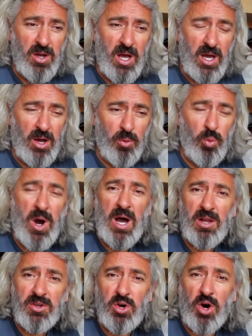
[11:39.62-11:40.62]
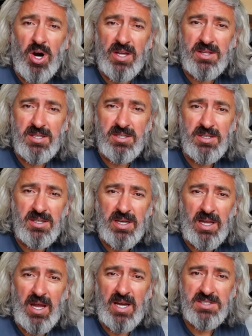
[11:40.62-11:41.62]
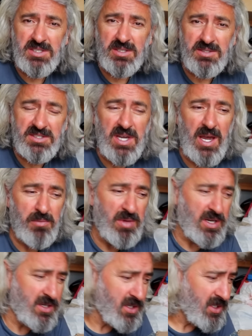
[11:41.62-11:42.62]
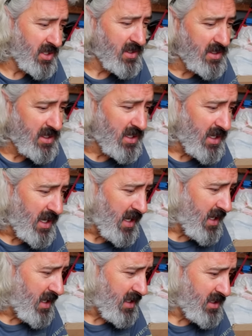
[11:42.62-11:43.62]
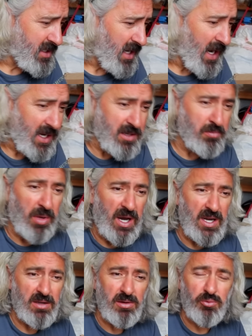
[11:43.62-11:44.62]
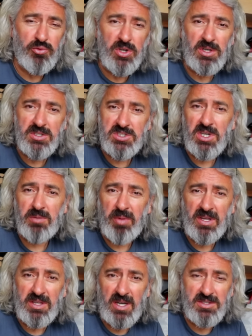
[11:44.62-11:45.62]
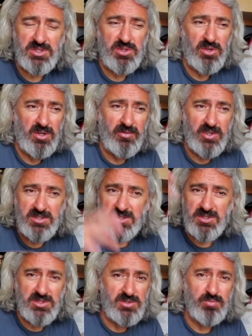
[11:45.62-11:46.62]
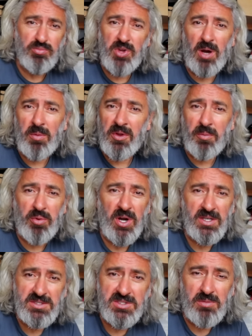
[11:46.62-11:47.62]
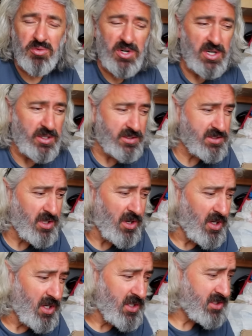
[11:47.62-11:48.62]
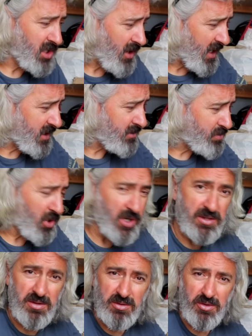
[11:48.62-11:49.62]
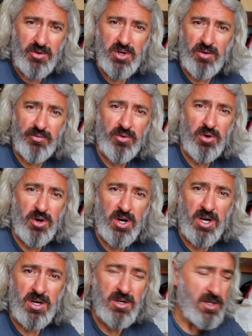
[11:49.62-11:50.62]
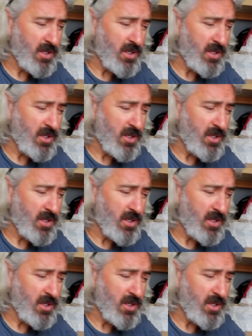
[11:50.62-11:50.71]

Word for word: uh, wild-caught Alaskan salmon. And I can buy it really cheap at that store versus double the price somewhere else. So I can put three or four